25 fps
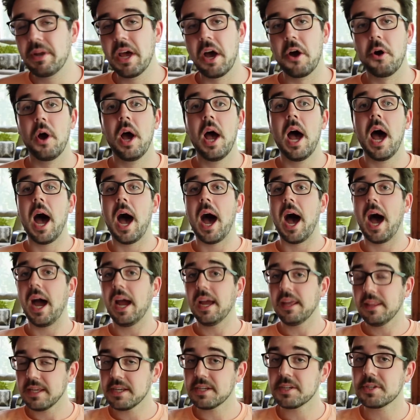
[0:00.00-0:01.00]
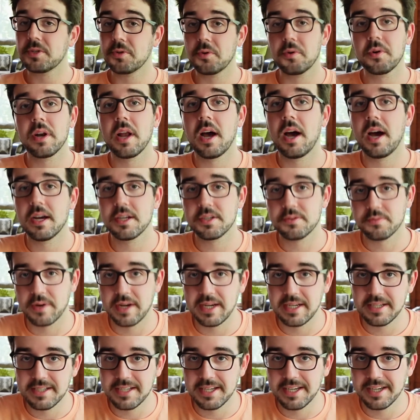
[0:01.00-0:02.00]
No, I think Stewart Haas
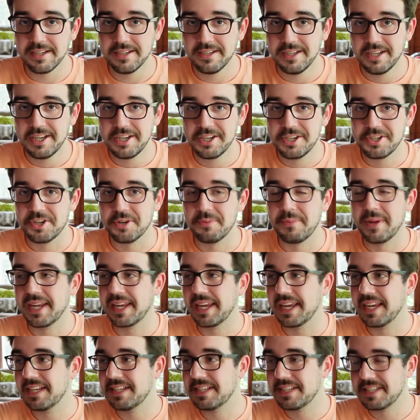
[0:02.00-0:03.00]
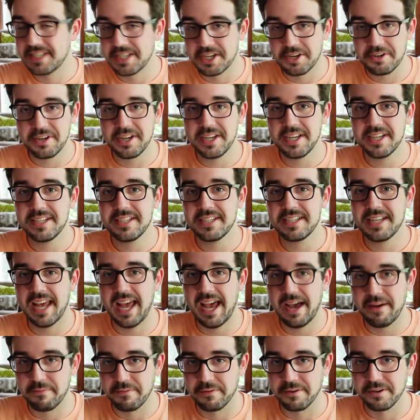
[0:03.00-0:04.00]
Racing should make a serious
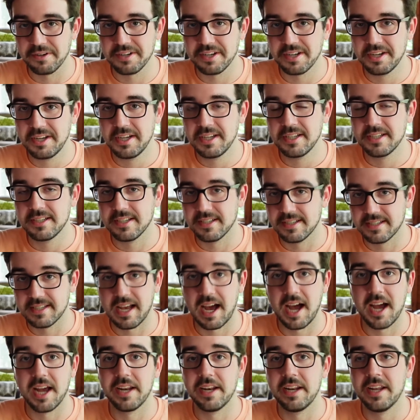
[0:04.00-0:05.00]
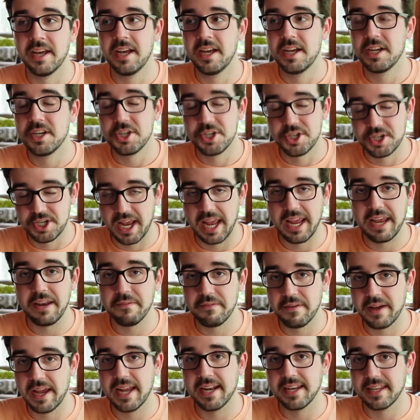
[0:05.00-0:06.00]
effort to sign Shane
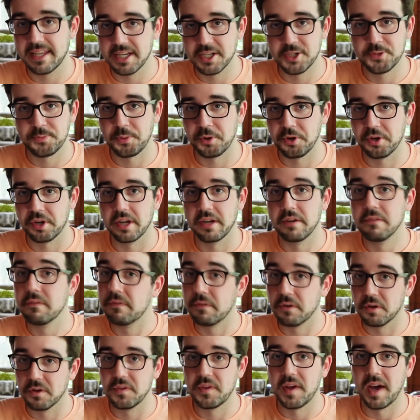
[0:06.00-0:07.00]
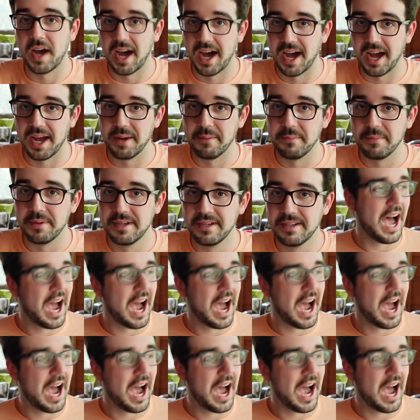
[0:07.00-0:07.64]
Van Gisbergen full time.